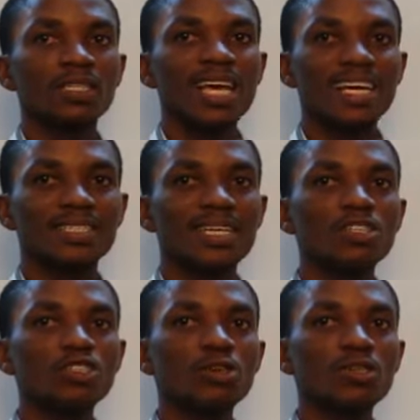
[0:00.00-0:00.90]
The
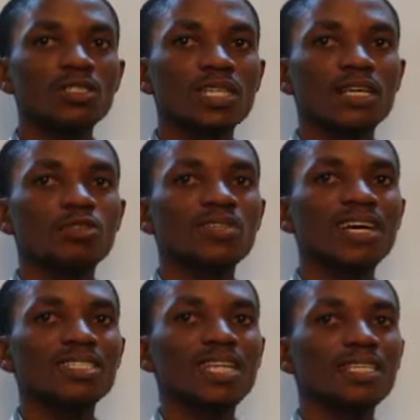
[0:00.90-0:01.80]
extensions that it will
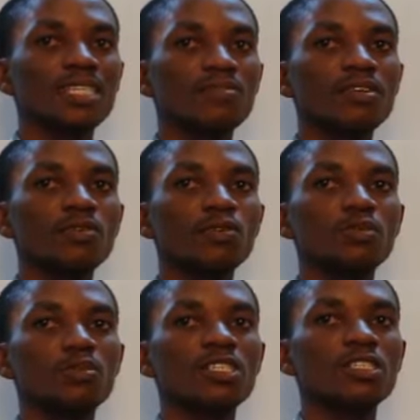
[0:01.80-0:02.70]
now start giving
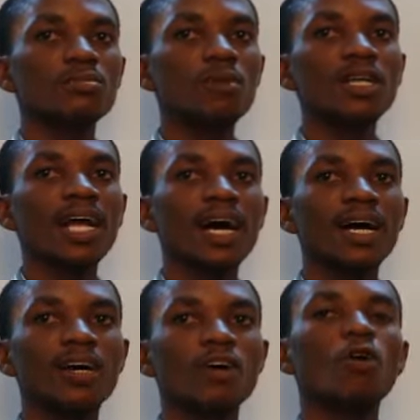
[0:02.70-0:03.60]
would be
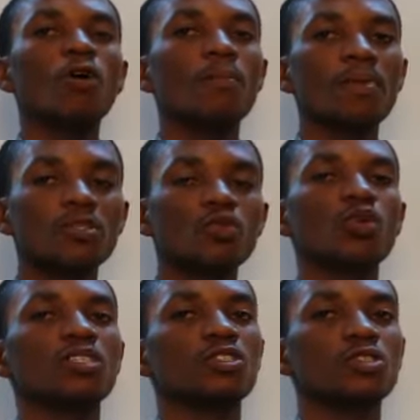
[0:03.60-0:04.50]
smaller compared to
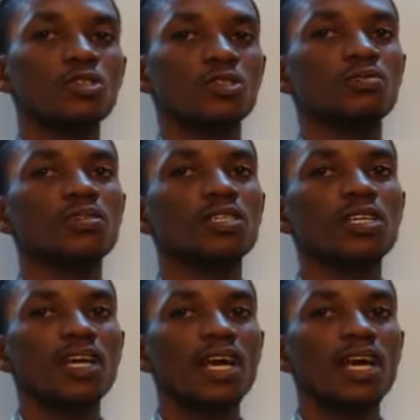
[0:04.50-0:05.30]
what it used to be,